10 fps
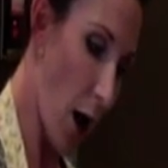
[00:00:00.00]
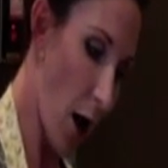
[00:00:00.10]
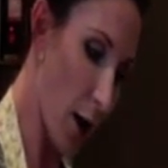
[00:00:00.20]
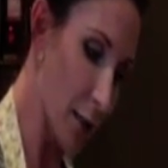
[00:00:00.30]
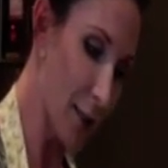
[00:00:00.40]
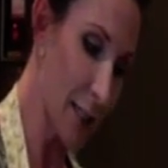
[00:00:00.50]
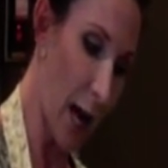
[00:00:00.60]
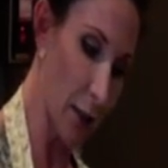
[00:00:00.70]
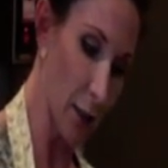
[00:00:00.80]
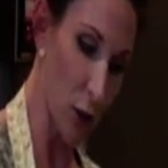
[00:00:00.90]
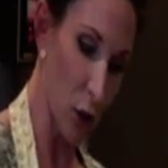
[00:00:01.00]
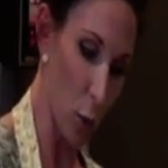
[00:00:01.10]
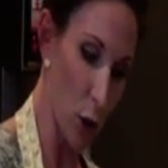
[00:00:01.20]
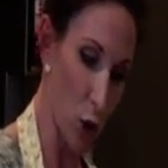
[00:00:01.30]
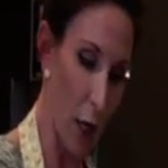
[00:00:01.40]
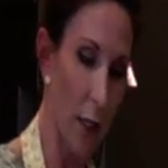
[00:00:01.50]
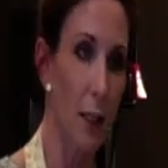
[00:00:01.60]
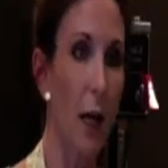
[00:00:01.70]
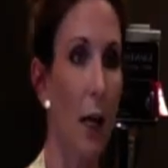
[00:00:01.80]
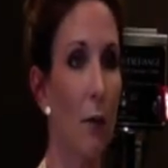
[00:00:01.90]
salad, so we're trying to
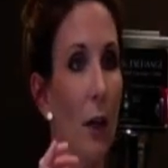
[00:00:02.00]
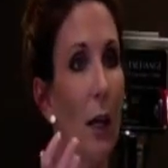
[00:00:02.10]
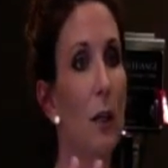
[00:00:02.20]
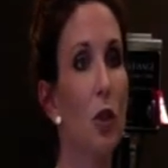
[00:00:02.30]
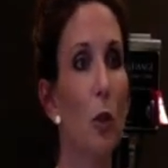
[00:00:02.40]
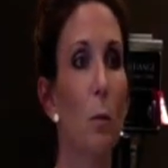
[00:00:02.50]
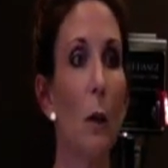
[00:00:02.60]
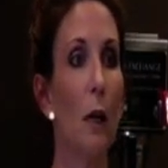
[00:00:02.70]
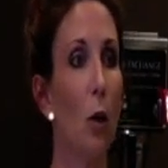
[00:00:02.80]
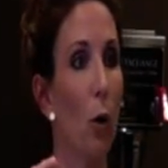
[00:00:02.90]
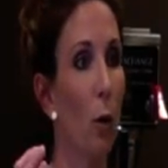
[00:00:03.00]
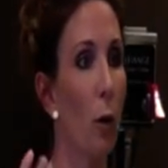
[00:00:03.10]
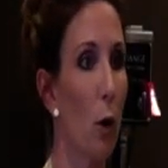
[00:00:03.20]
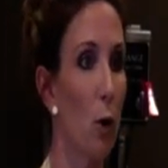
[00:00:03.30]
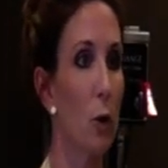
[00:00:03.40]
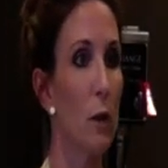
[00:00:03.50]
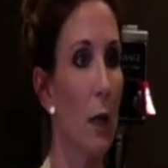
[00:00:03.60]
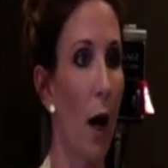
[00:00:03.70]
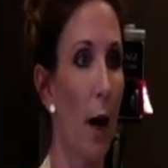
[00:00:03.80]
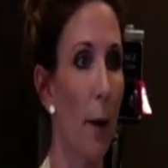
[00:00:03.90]
kind of intermingle those
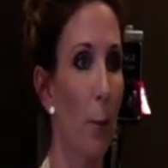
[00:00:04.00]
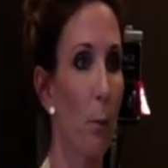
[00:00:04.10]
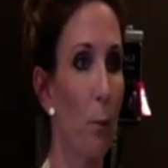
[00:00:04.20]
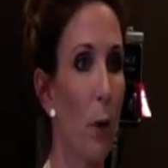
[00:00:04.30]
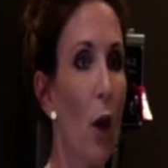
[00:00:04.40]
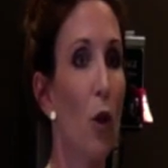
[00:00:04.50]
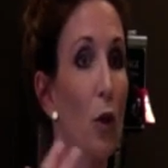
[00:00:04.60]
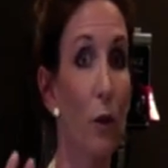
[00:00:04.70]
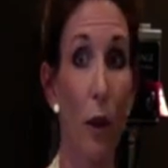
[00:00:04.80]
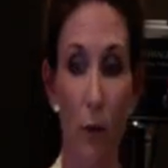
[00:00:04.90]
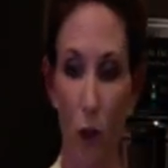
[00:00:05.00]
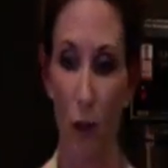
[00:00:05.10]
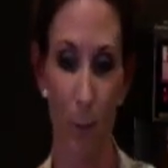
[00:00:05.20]
flavors.